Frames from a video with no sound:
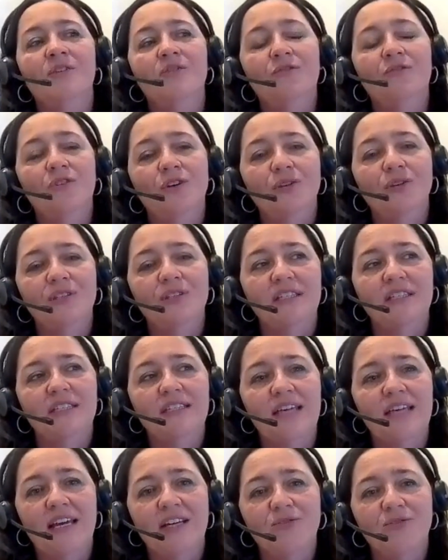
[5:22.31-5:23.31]
versus
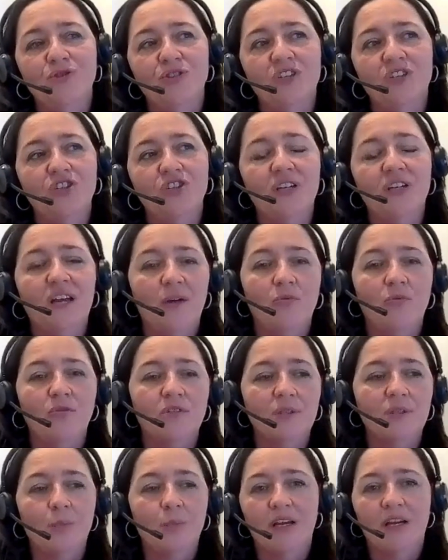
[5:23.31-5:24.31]
say traditionally, I
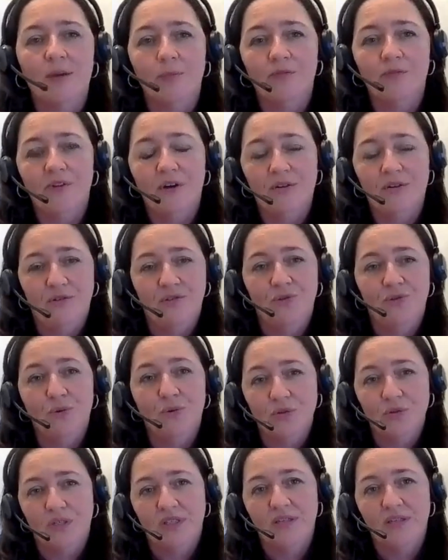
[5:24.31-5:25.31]
want to pick up a phone and
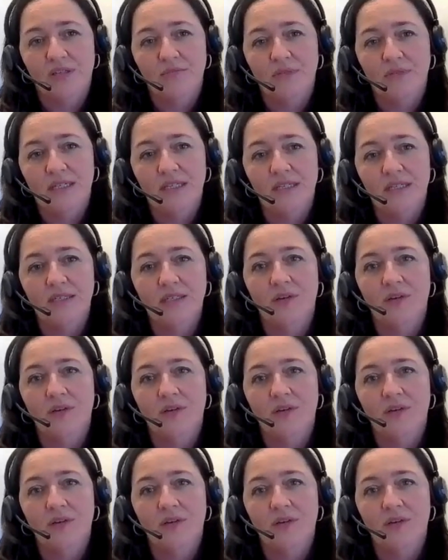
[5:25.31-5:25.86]
talk to somebody.